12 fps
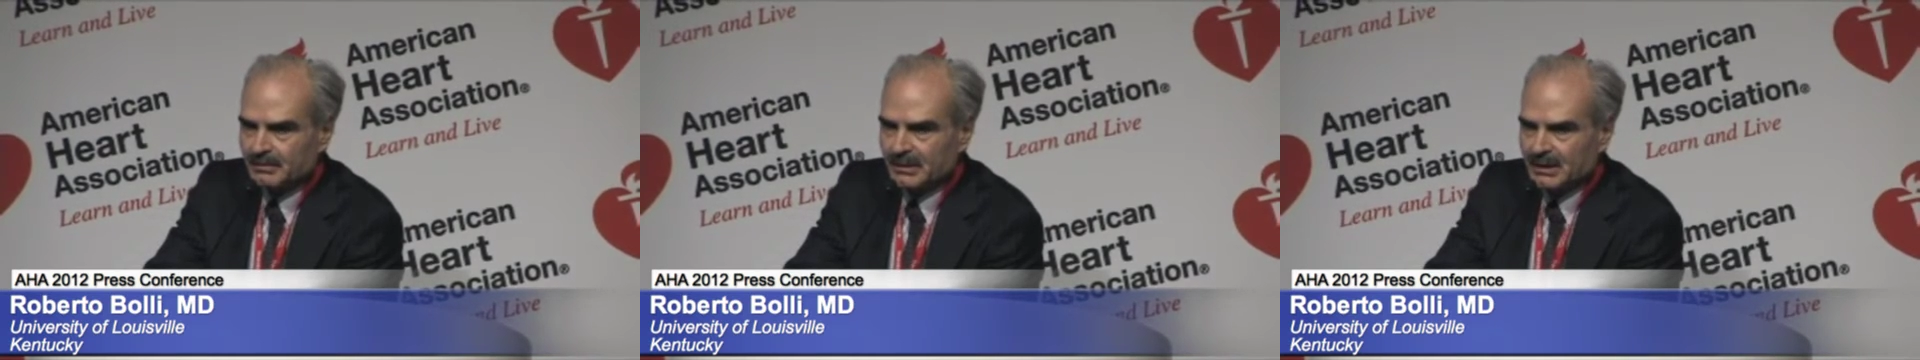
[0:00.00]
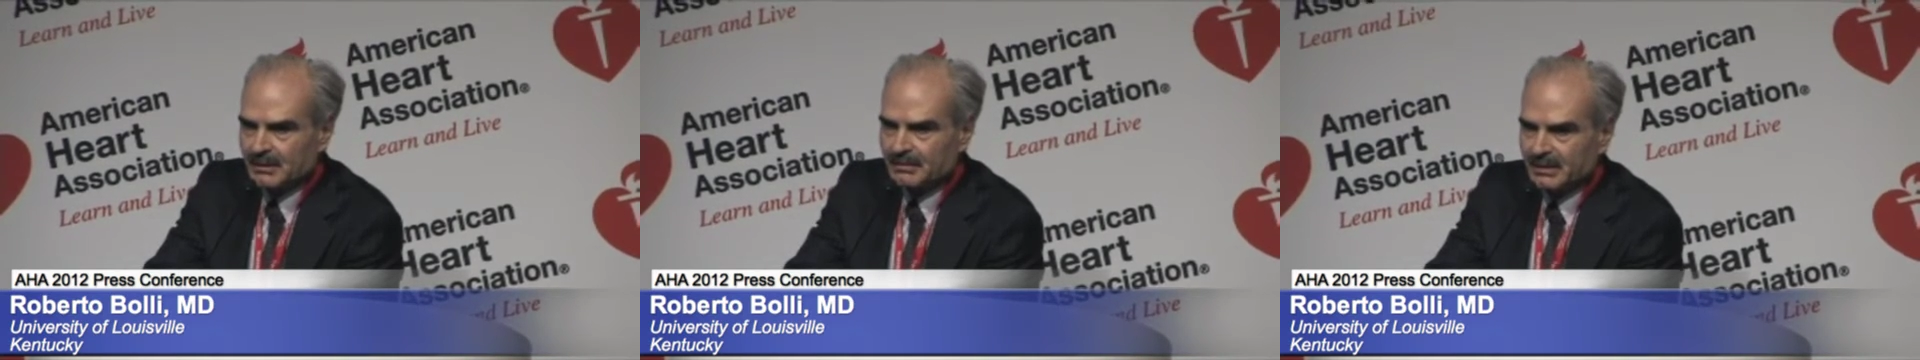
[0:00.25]

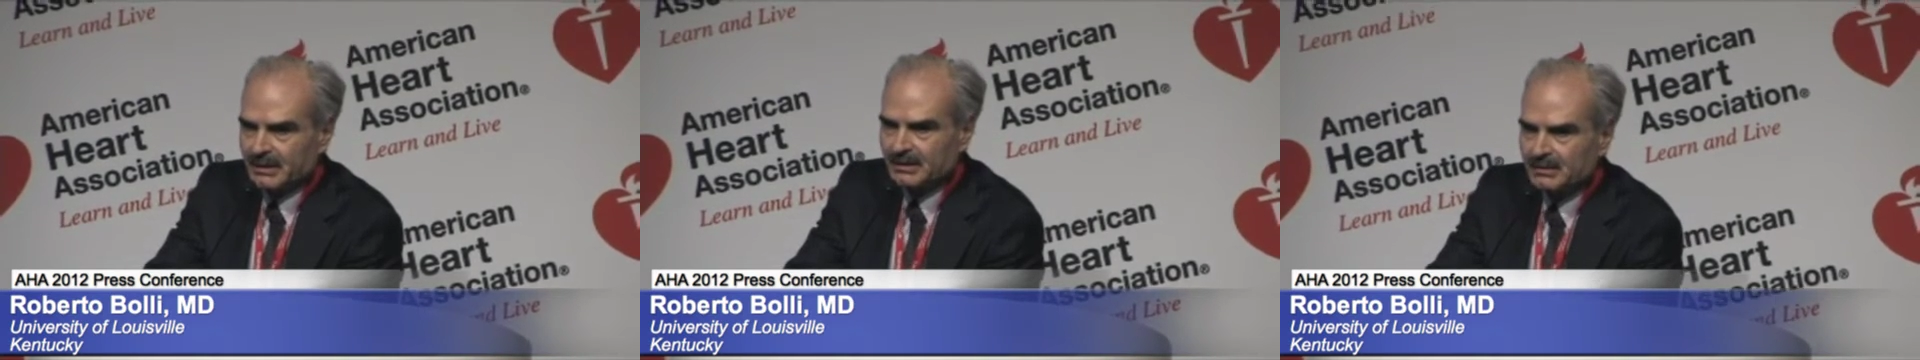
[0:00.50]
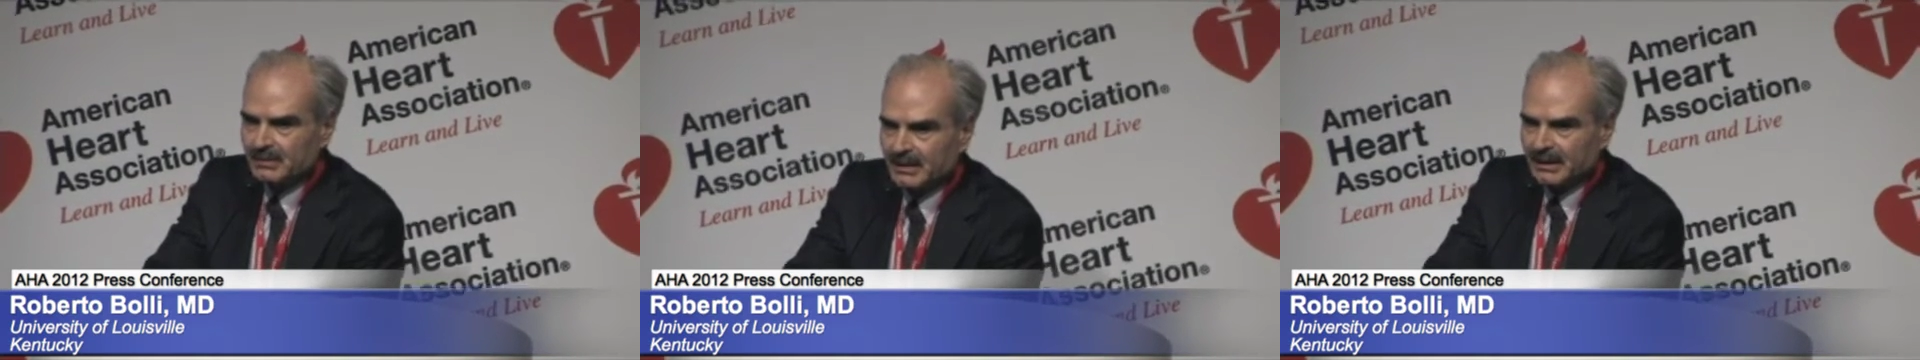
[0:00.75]
became a
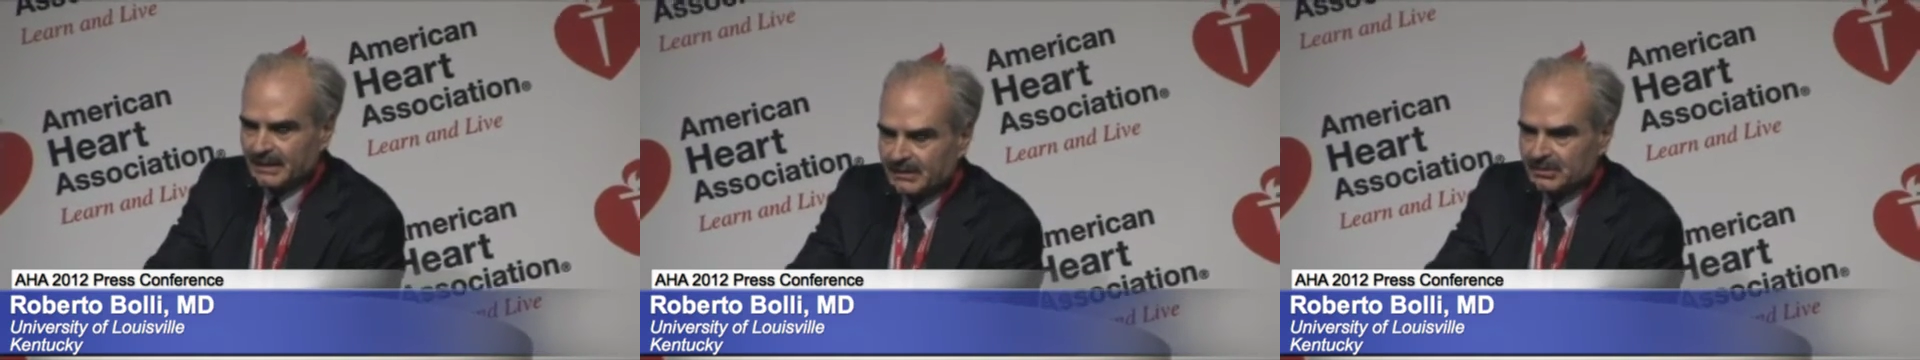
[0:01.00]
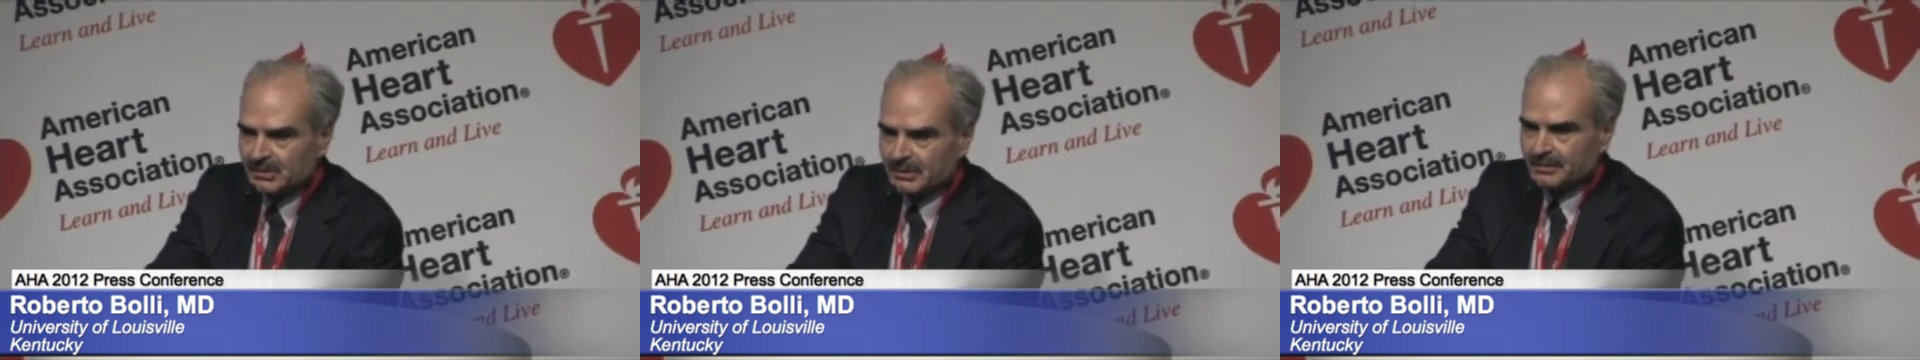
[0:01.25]
little
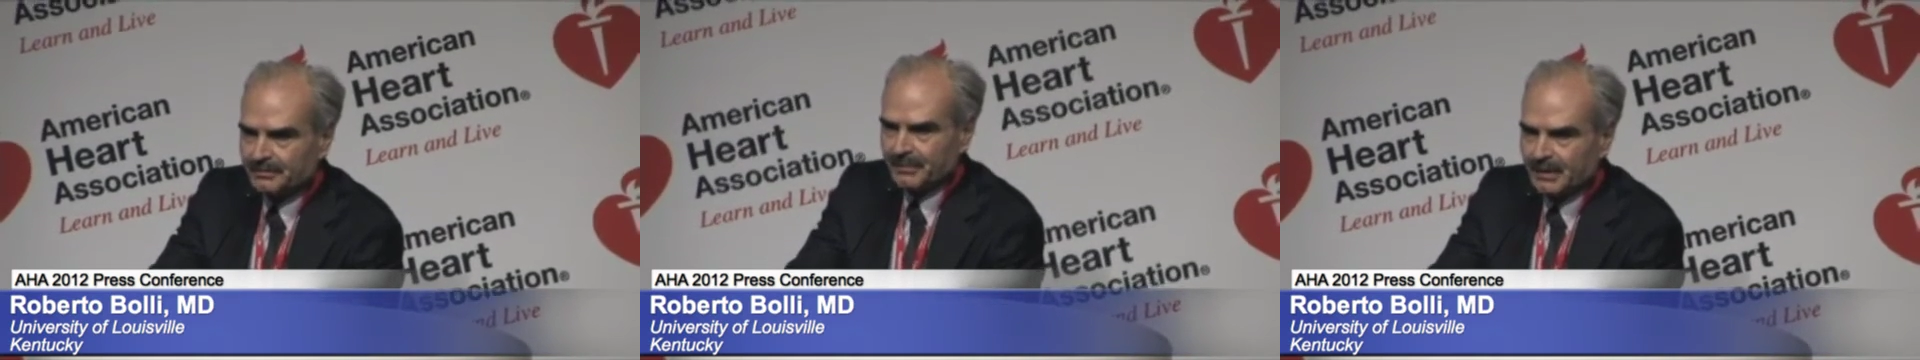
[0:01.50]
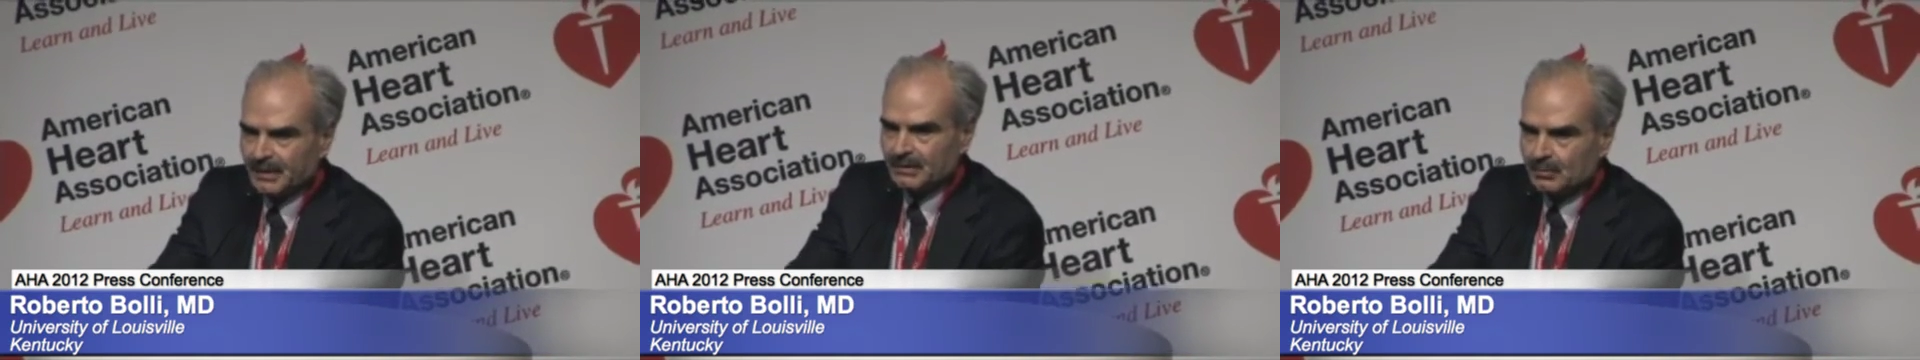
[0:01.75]
larger
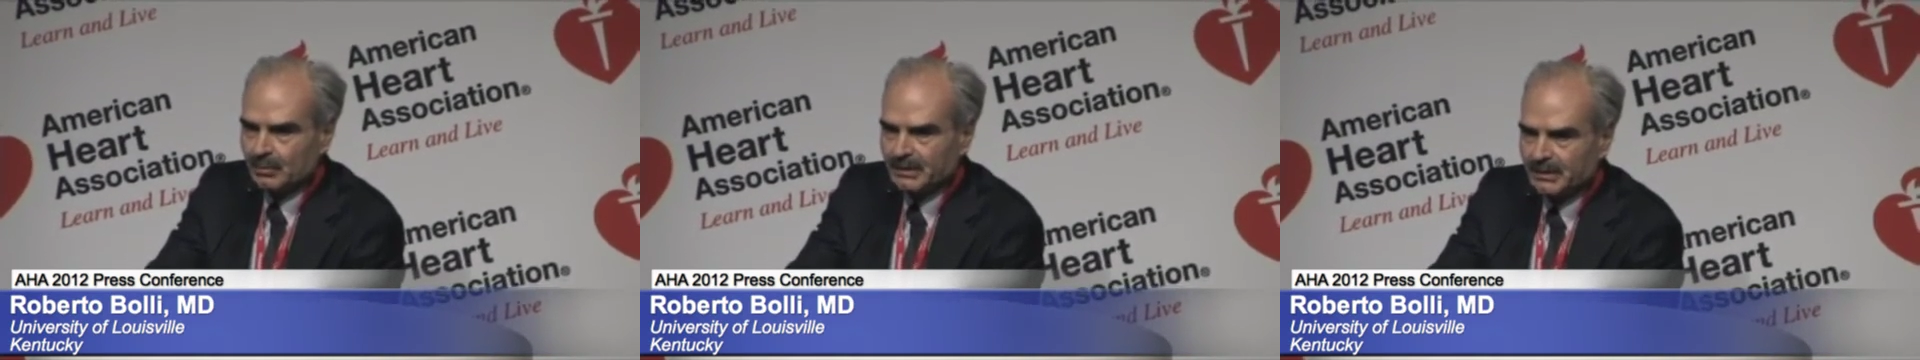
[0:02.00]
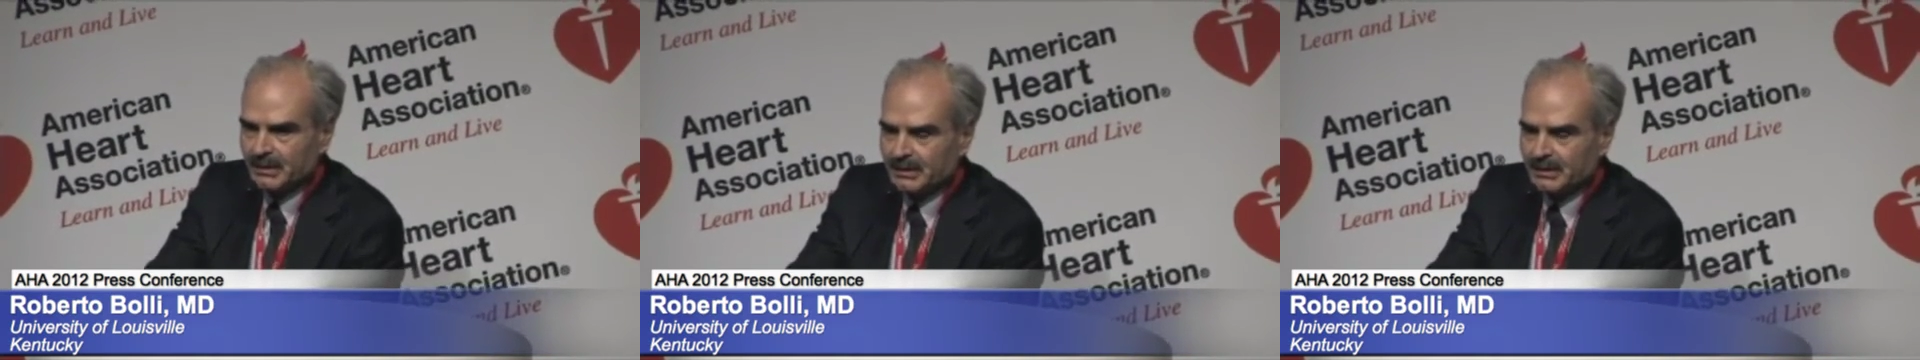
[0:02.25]
at 1